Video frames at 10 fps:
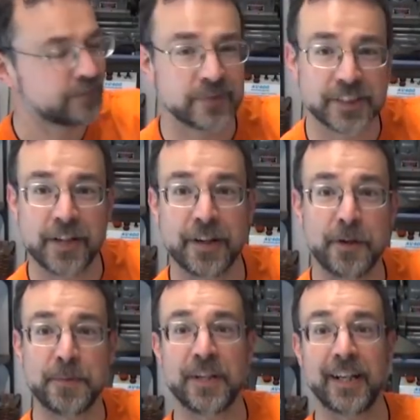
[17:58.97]
So I
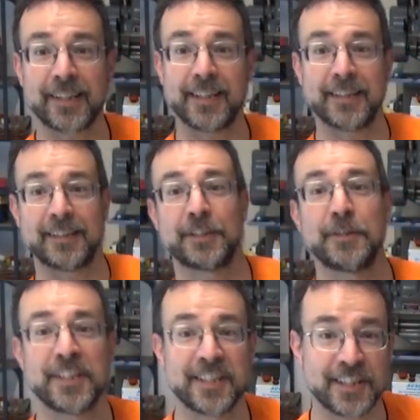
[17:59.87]
hope you liked that little
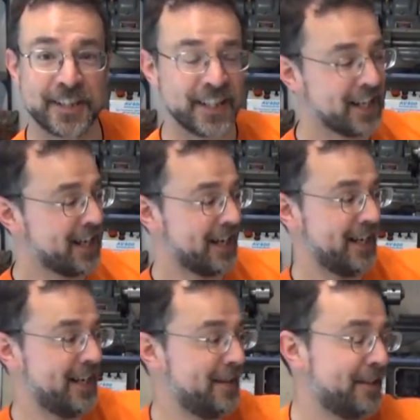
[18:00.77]
shooting session.
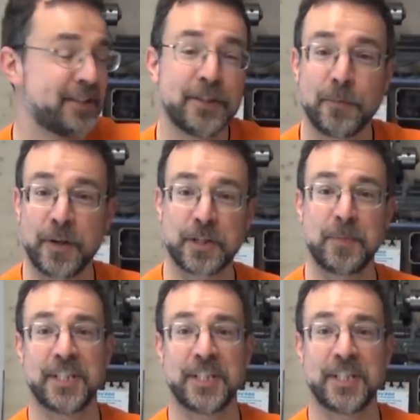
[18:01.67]
There's still work to be